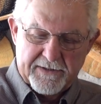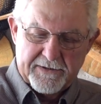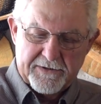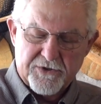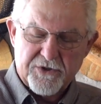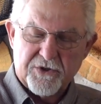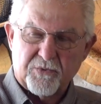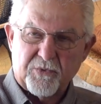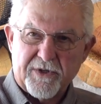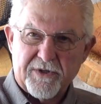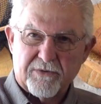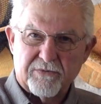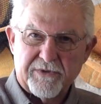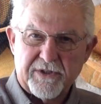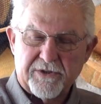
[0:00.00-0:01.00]
This is where
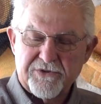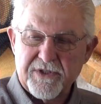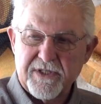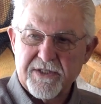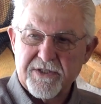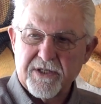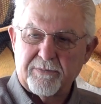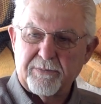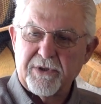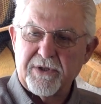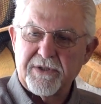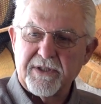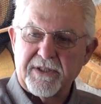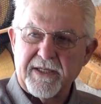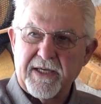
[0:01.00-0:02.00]
the reel sits. I'll put
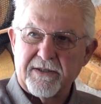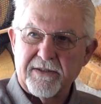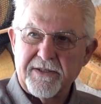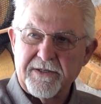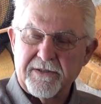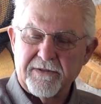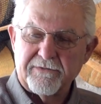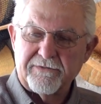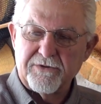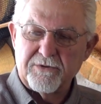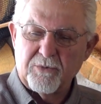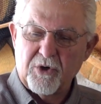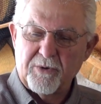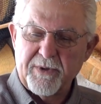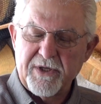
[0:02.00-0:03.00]
it together here in a few
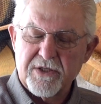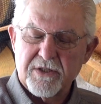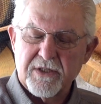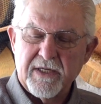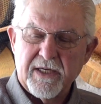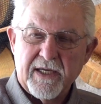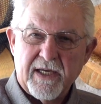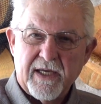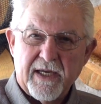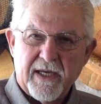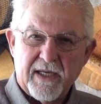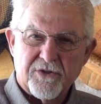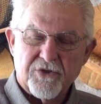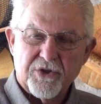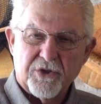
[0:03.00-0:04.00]
moments.
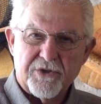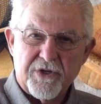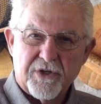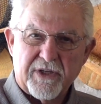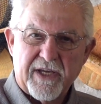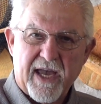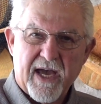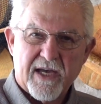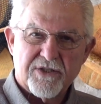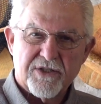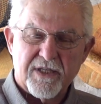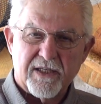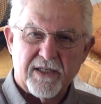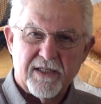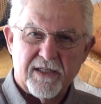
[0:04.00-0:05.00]
And so you're
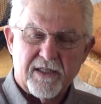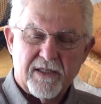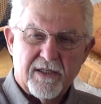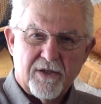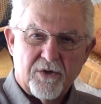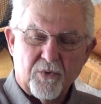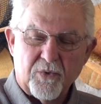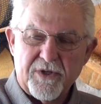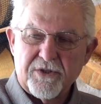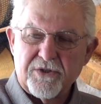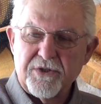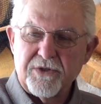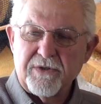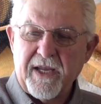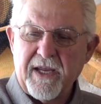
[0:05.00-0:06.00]
casting it with
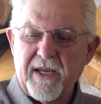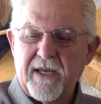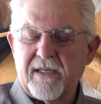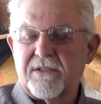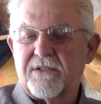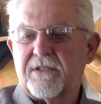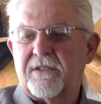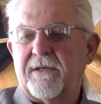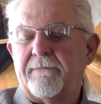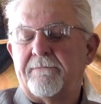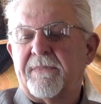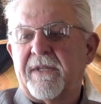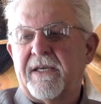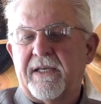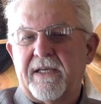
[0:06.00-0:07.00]
two hands.
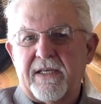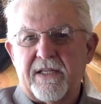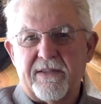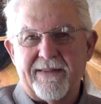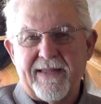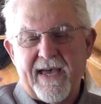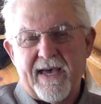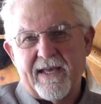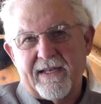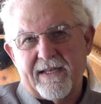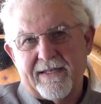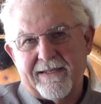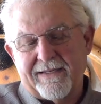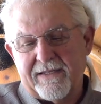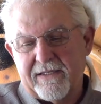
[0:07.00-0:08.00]
That
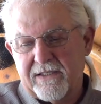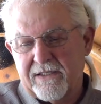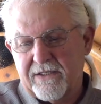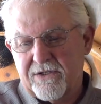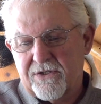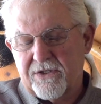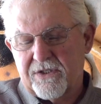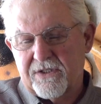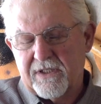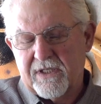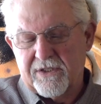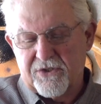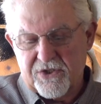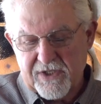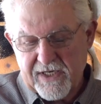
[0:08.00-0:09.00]
is
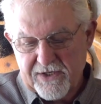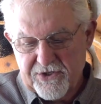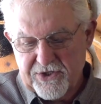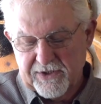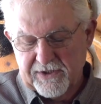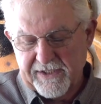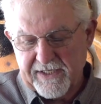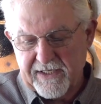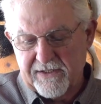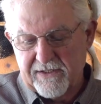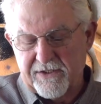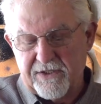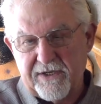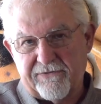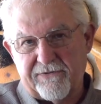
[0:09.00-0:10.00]
essentially the
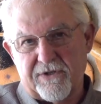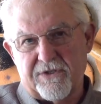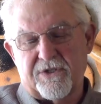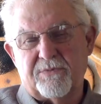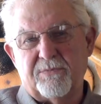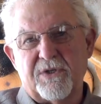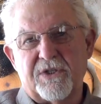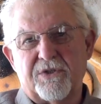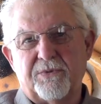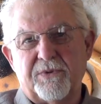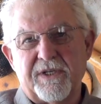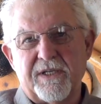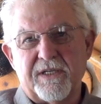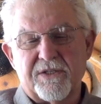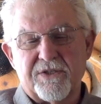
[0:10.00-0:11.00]
difference
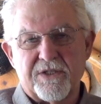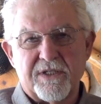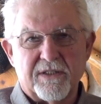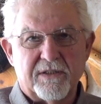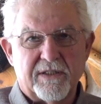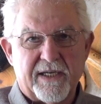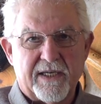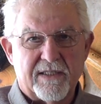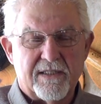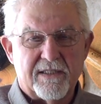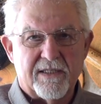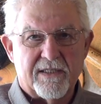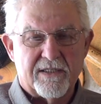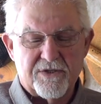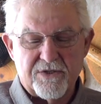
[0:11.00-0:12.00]
between a
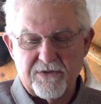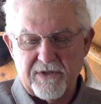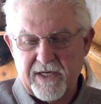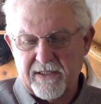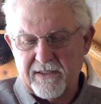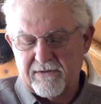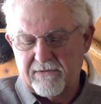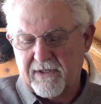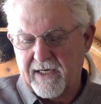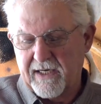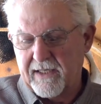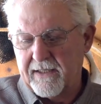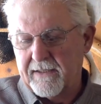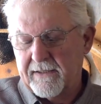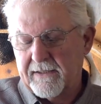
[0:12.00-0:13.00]
single-handed and a two-handed
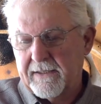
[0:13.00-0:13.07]
rod.